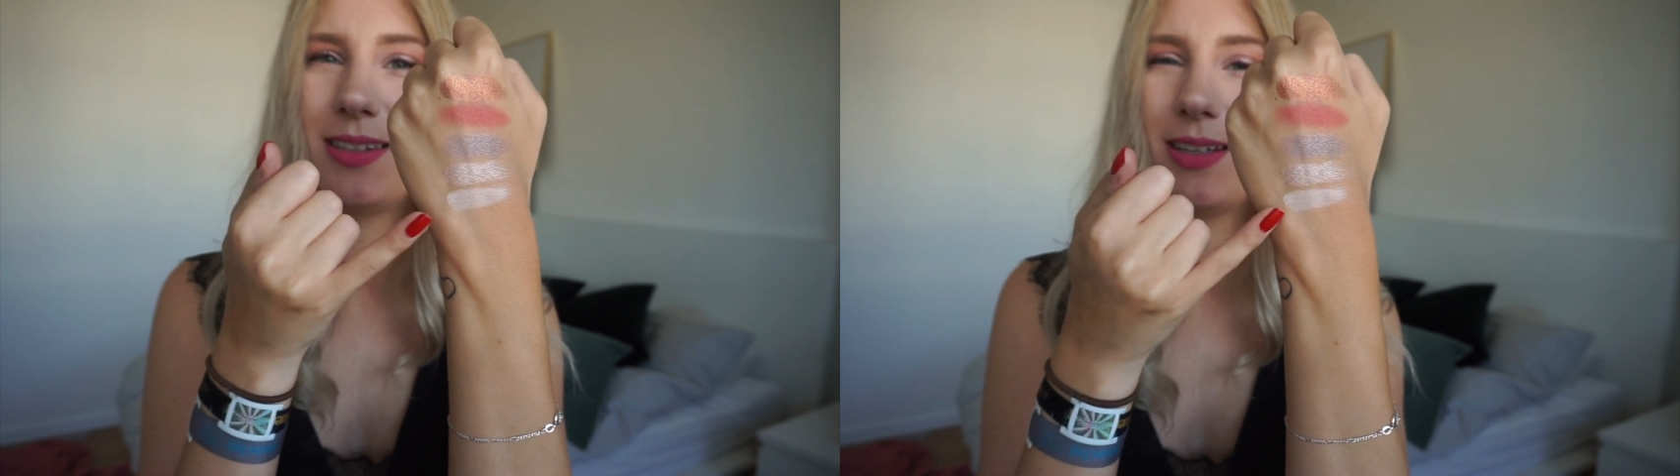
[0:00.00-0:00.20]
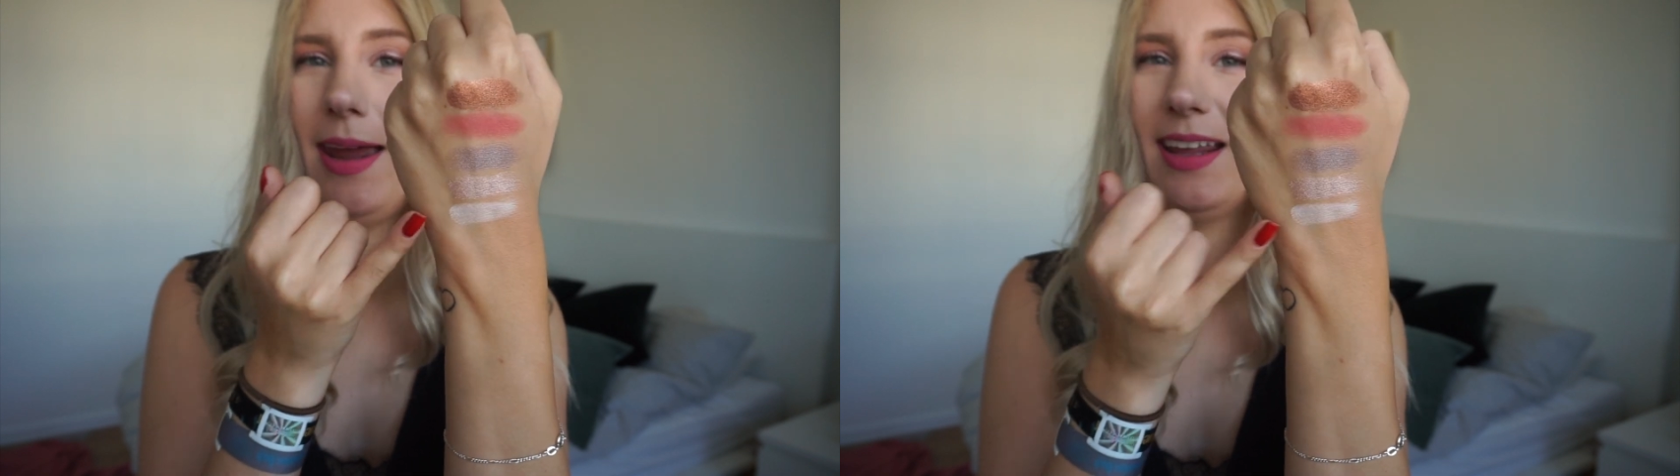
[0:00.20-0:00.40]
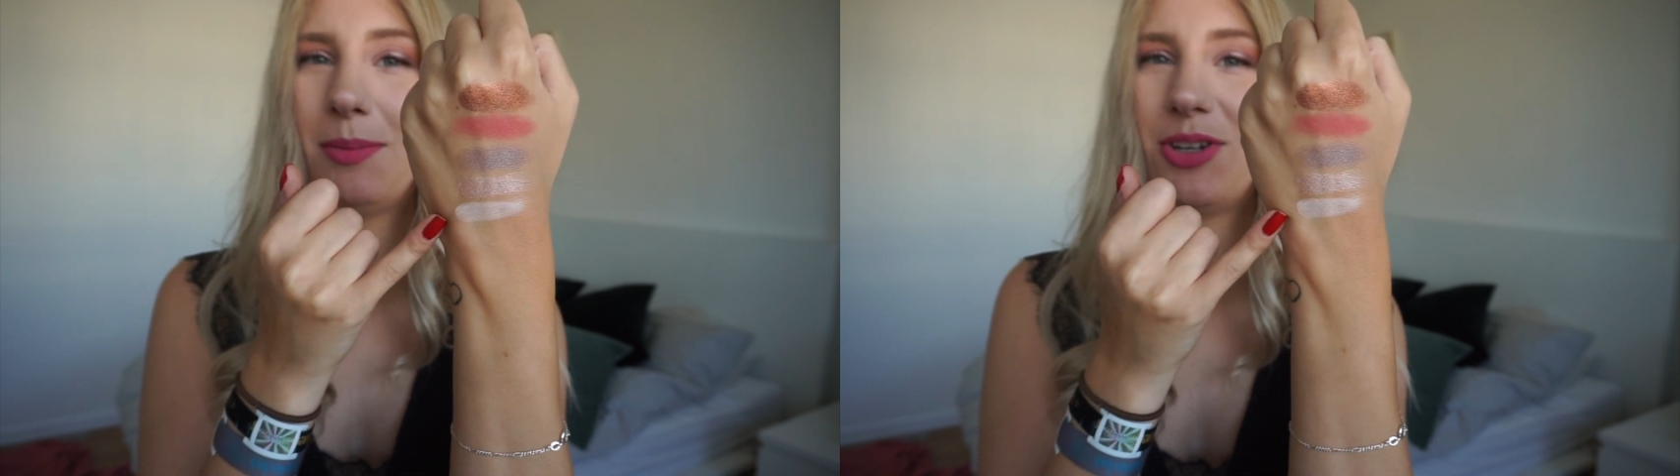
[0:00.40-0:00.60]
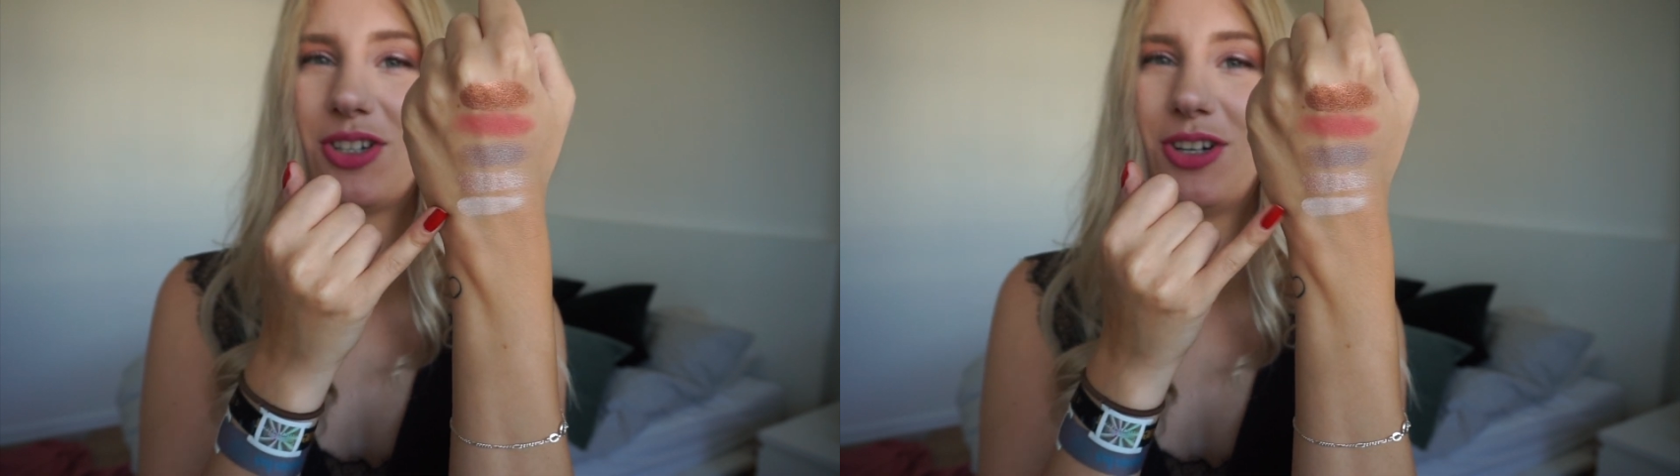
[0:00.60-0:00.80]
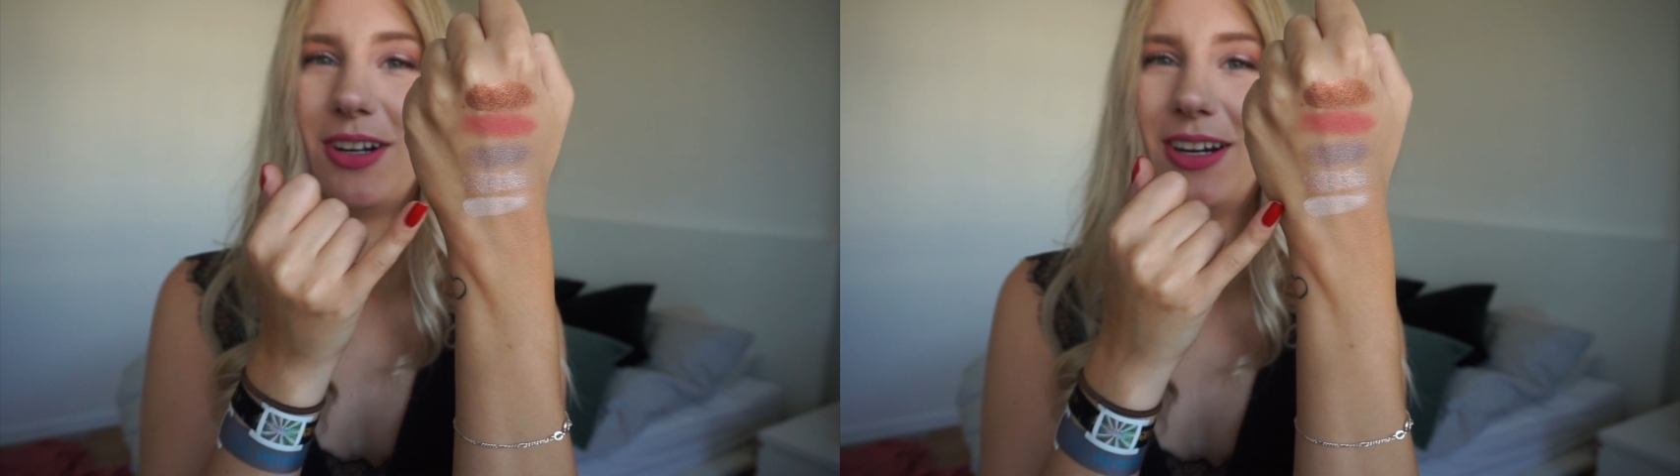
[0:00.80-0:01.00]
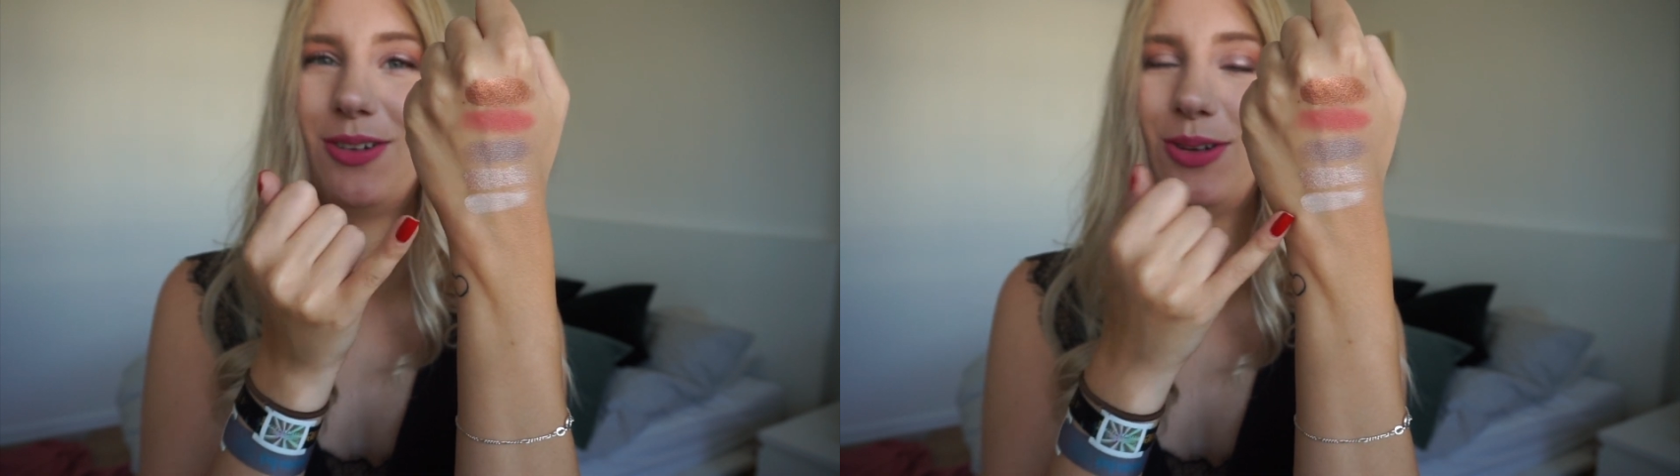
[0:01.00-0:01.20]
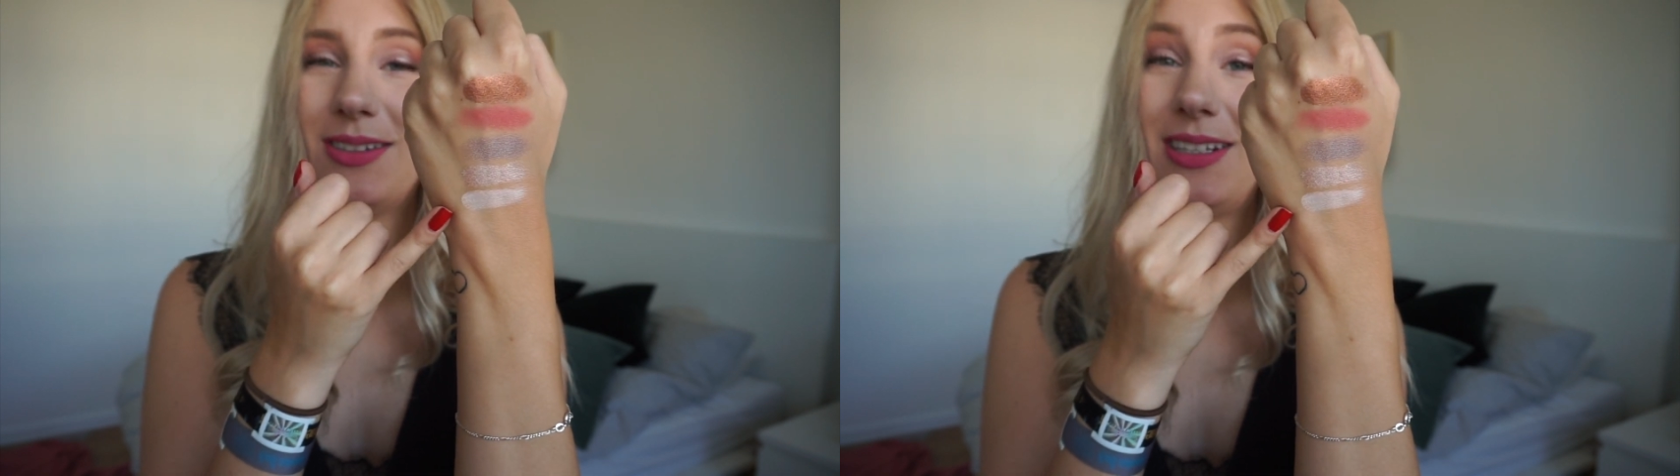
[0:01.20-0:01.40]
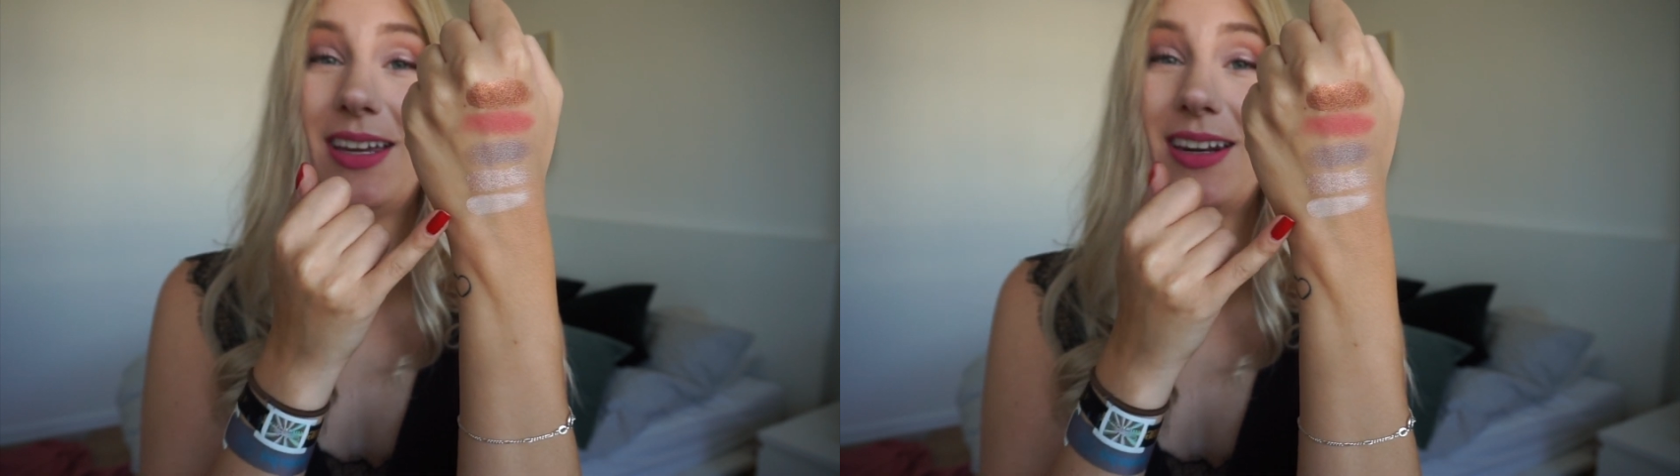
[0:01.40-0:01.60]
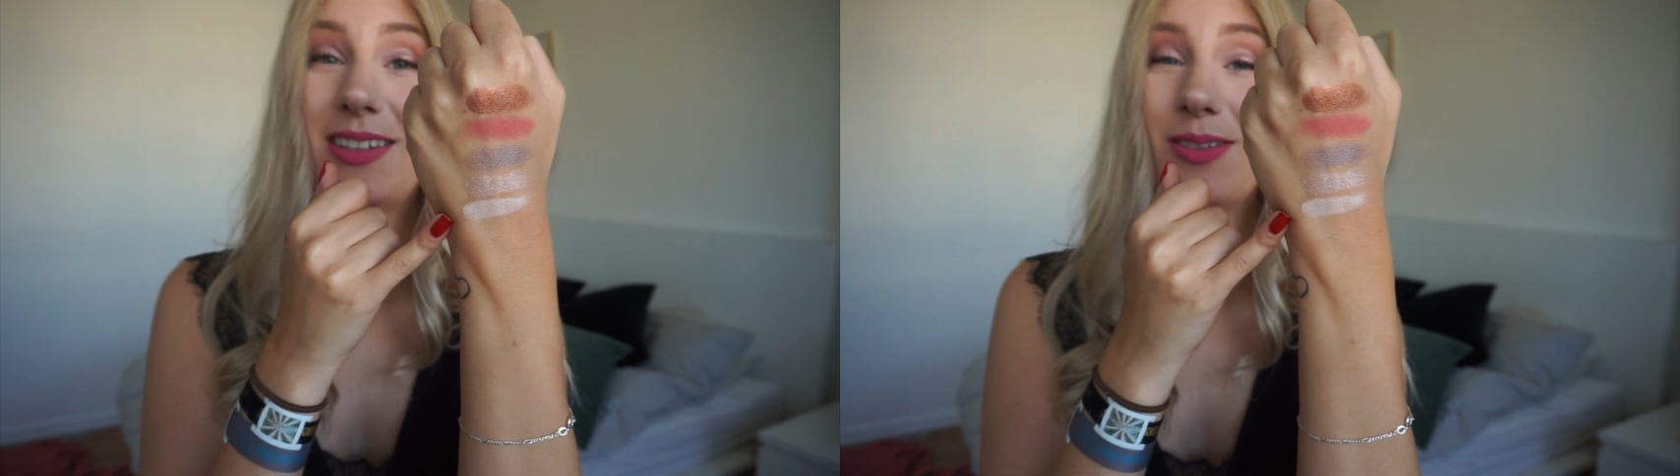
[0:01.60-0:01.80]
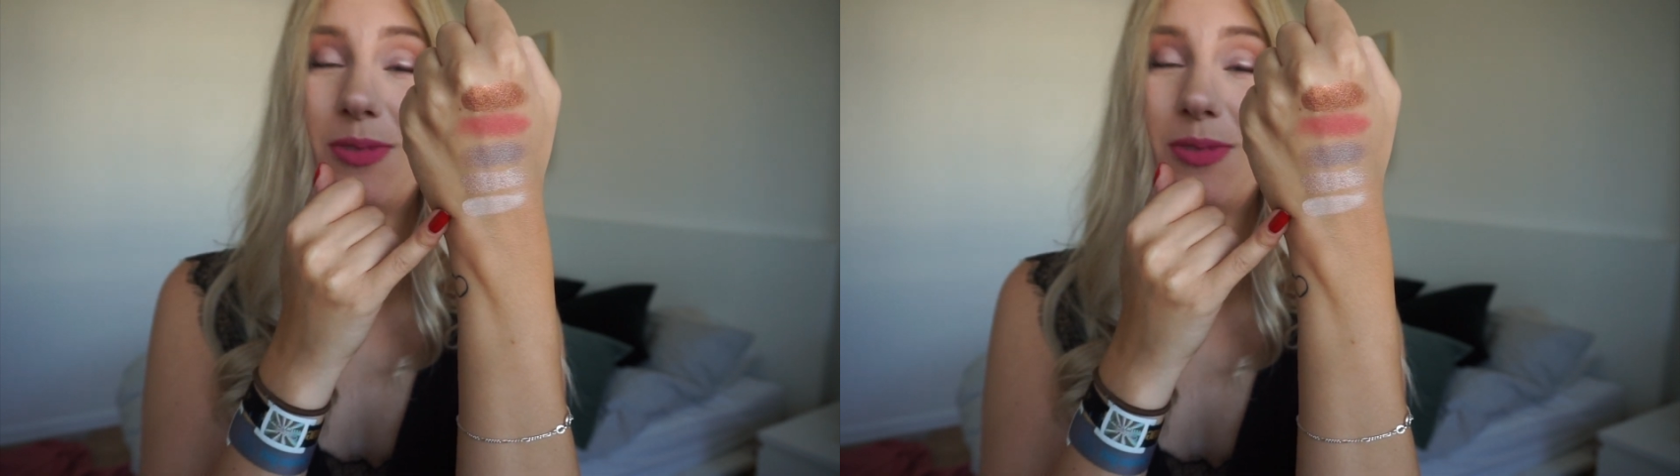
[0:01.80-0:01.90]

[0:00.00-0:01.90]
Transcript: And as I mentioned earlier, you can see that it's